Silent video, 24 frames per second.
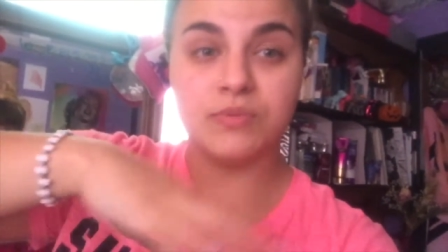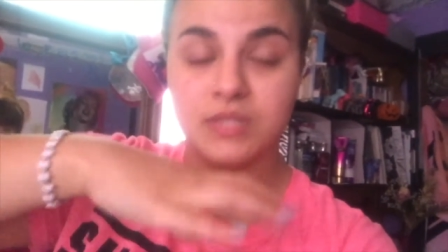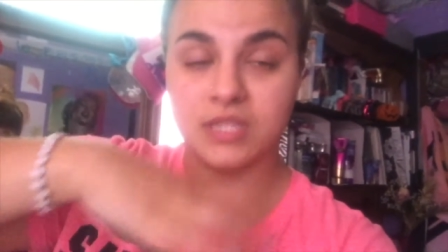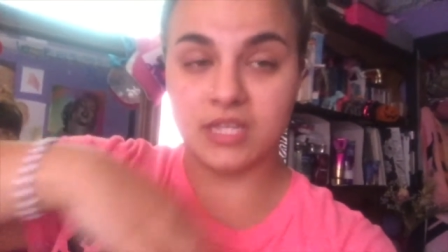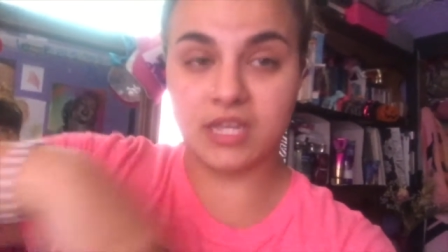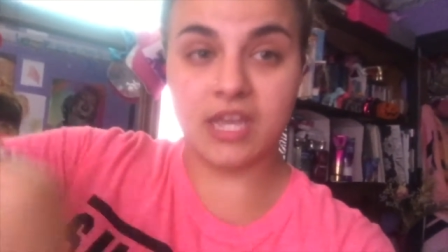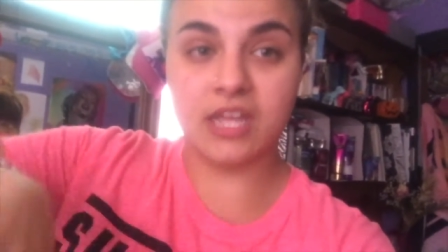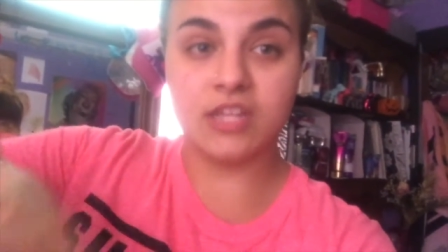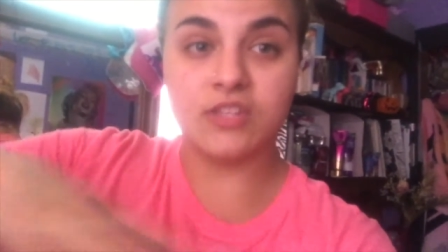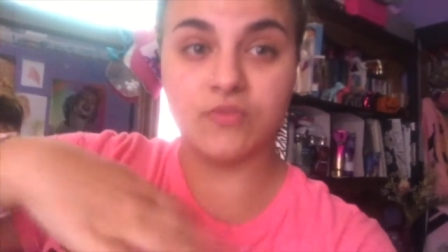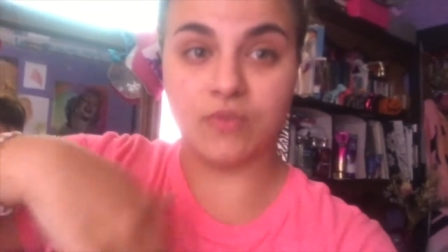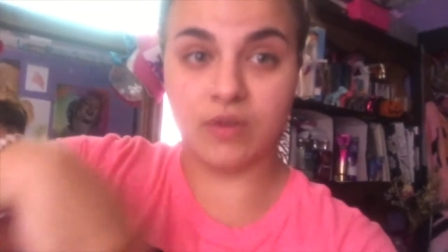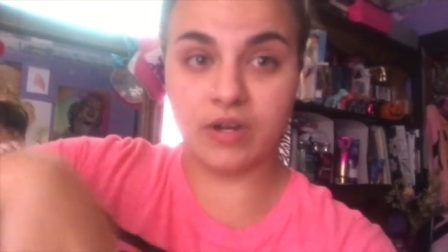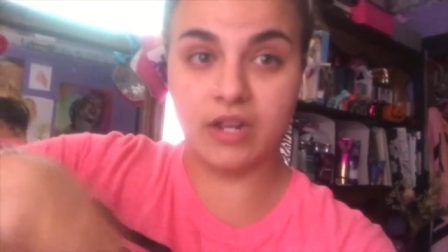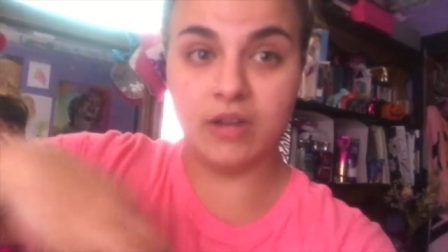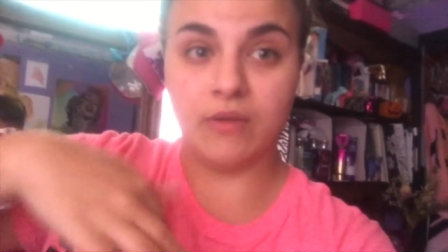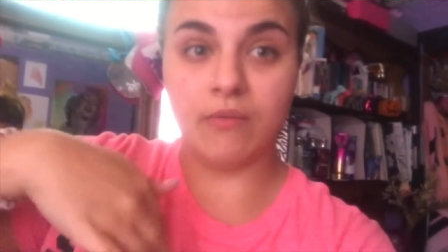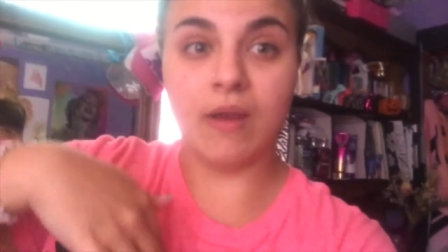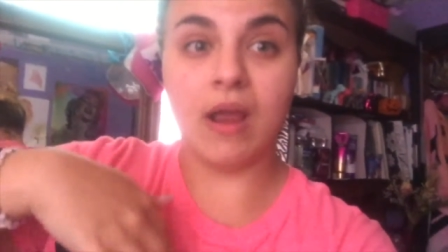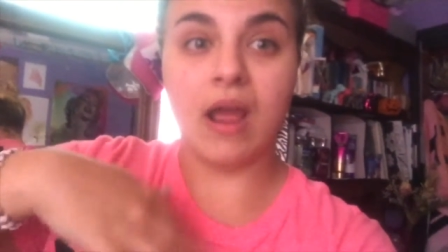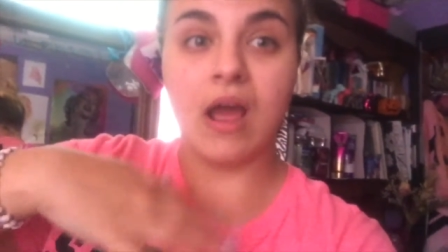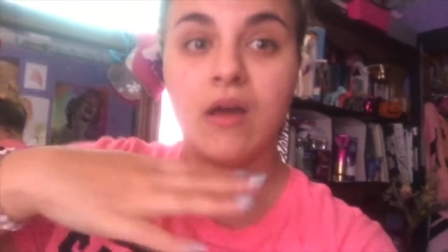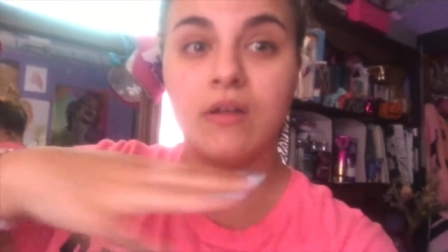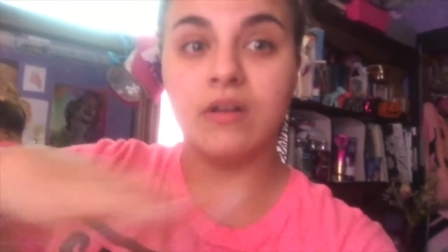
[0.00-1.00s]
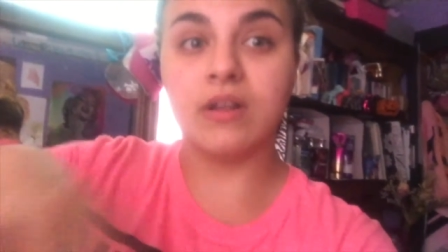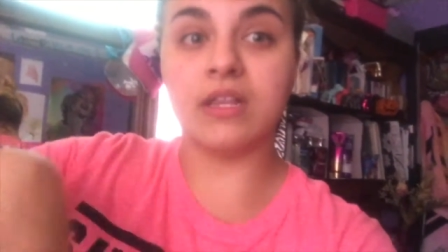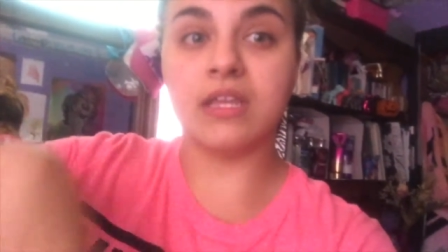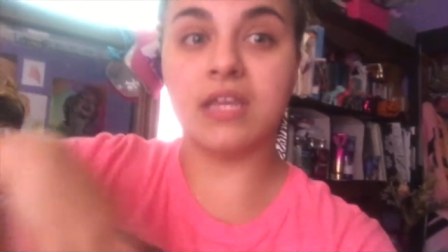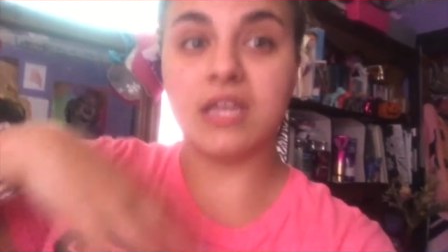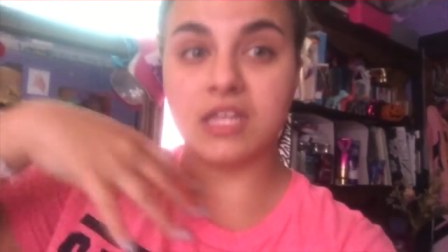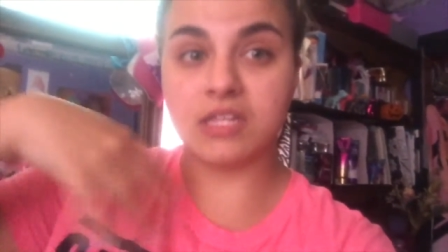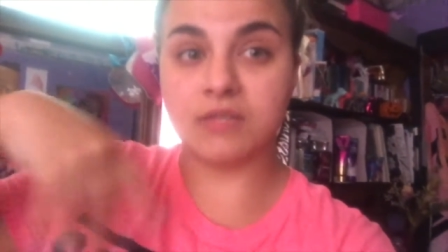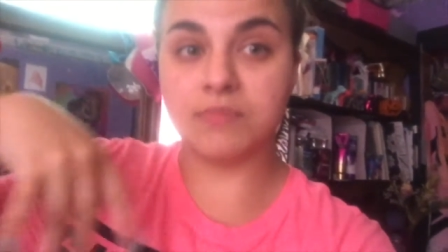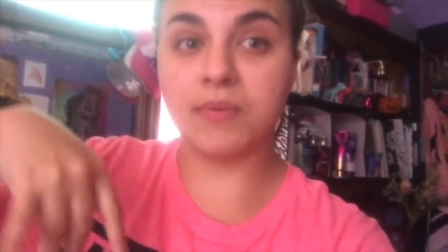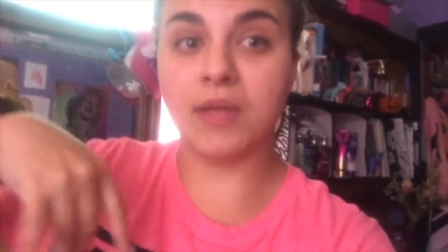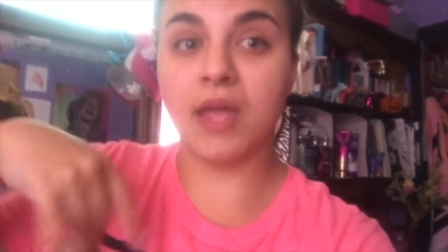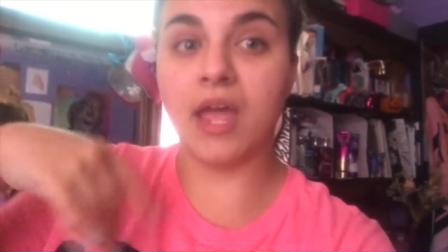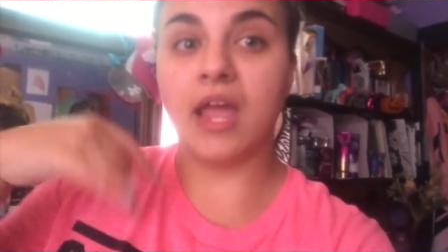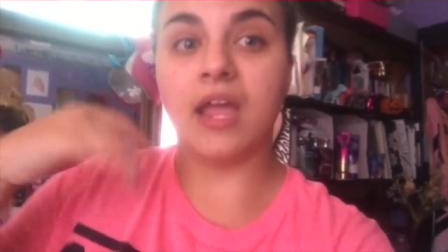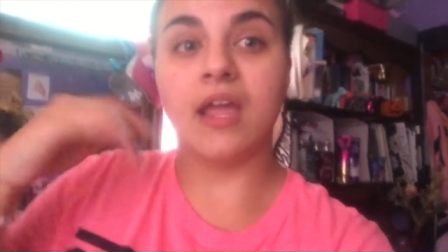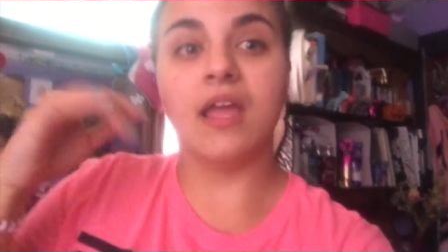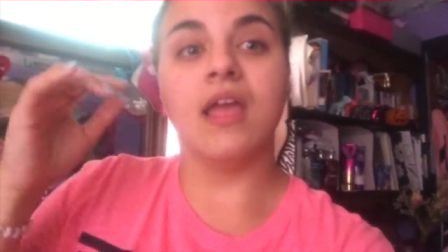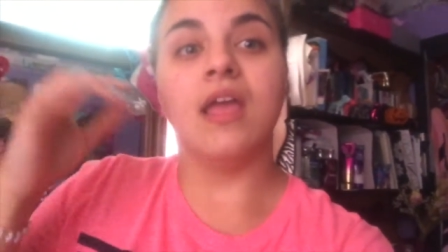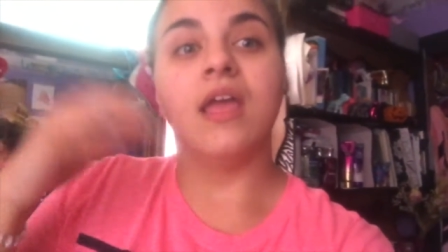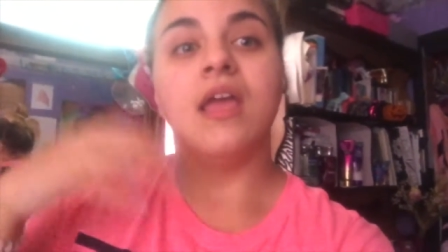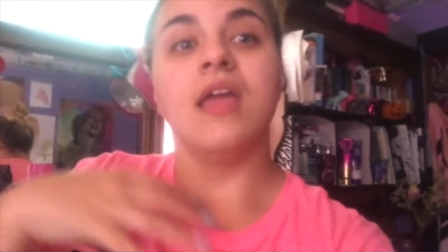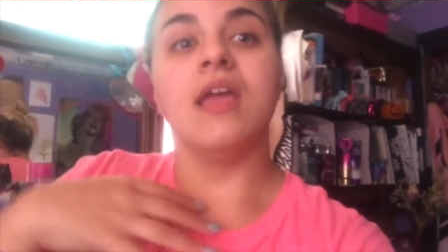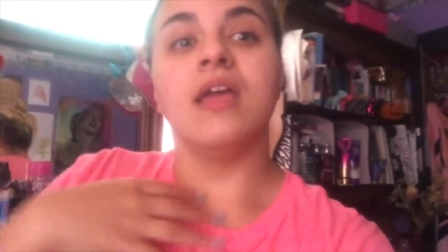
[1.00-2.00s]
with the kids running around and the kids playing.
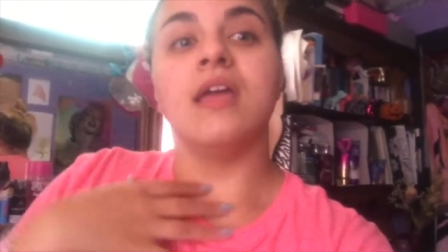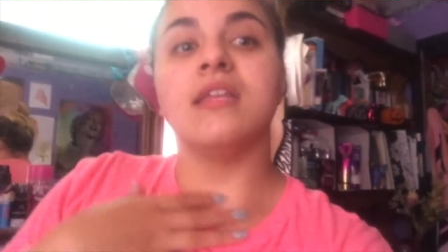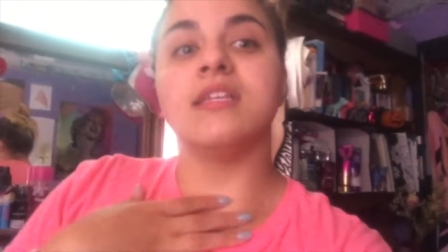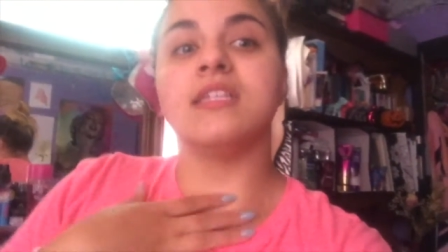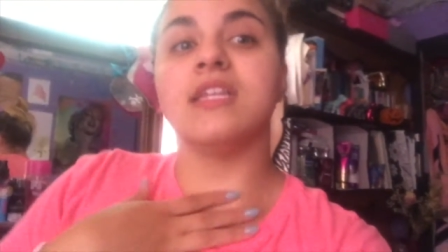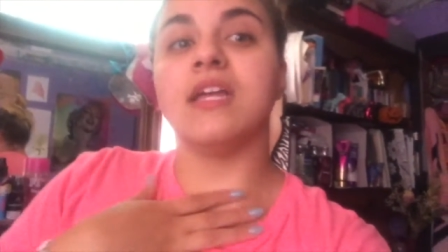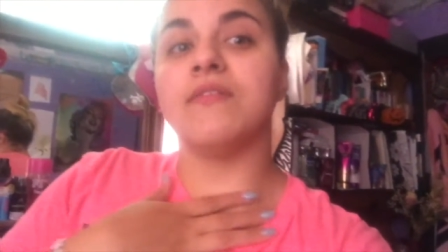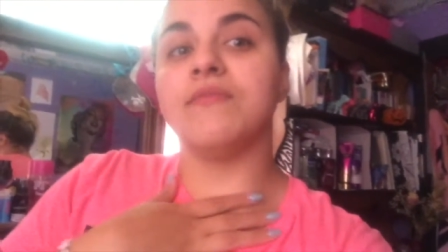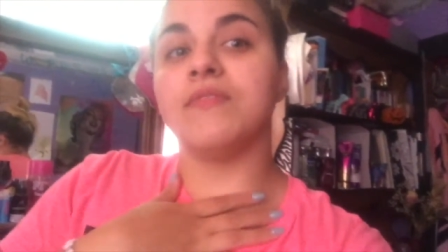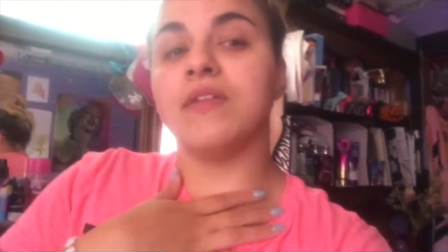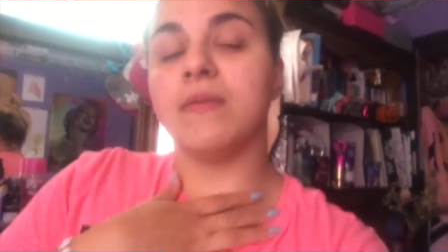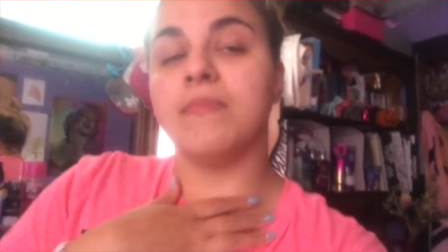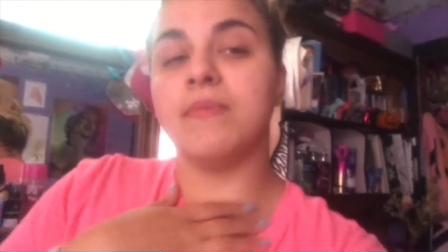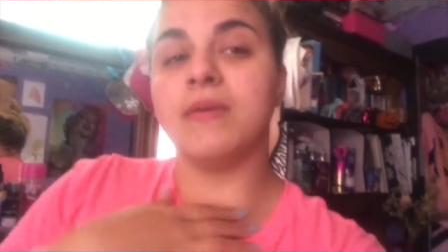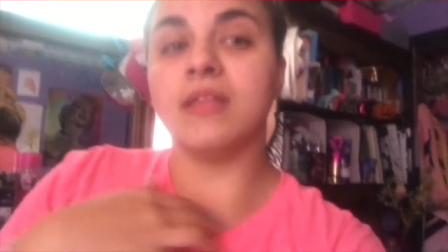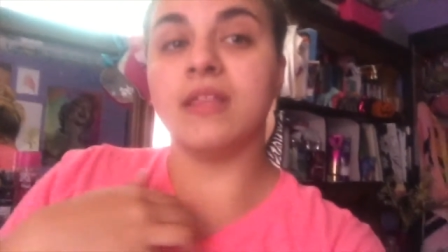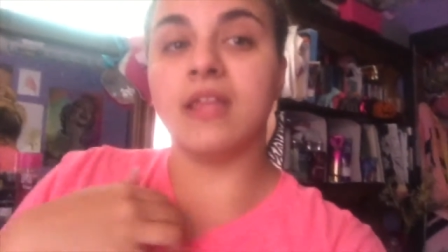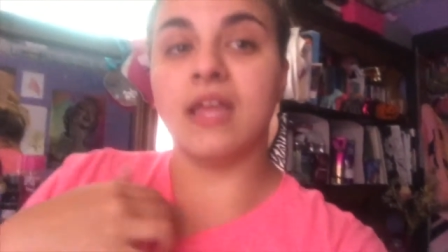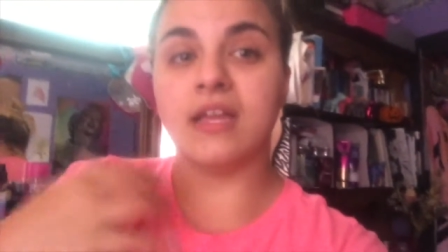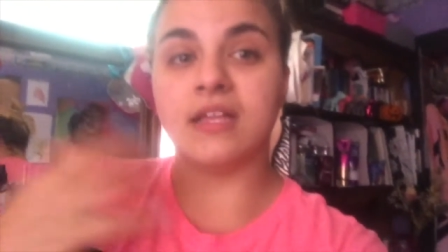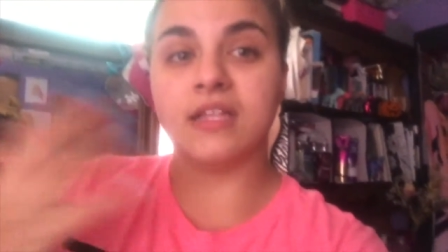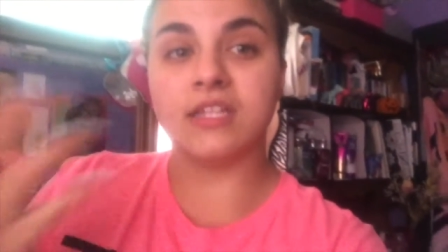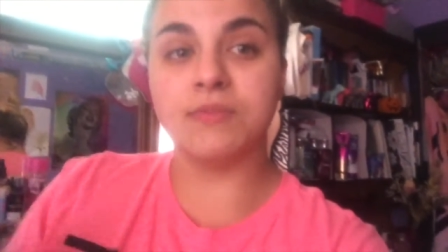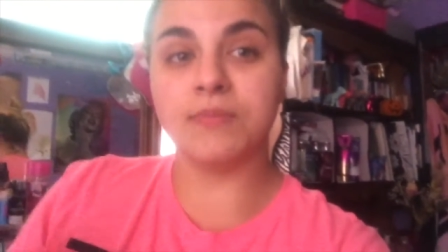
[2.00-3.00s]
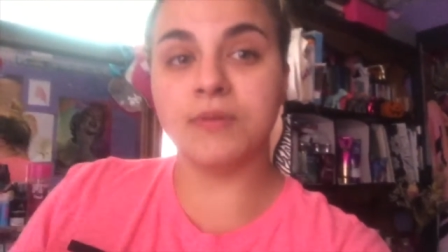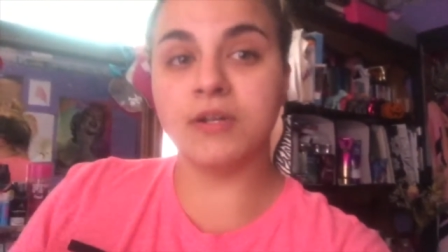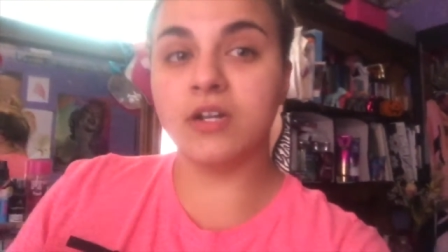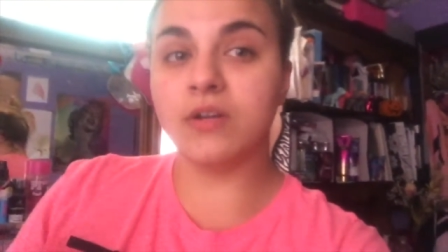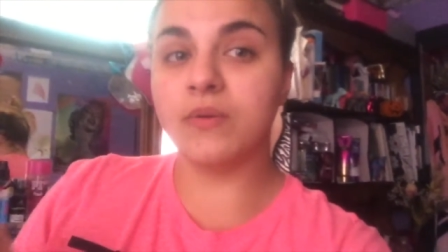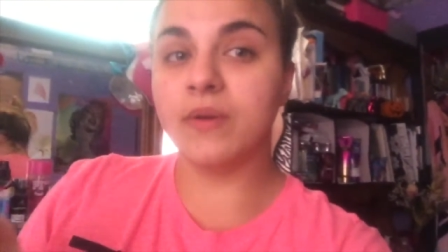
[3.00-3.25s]
Instead of like being like, let's put it